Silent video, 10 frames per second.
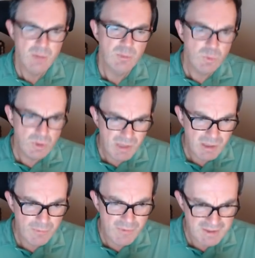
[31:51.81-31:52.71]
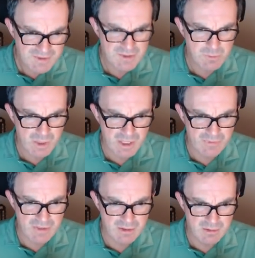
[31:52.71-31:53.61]
But what about that square
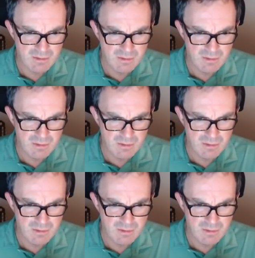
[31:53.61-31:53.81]
then?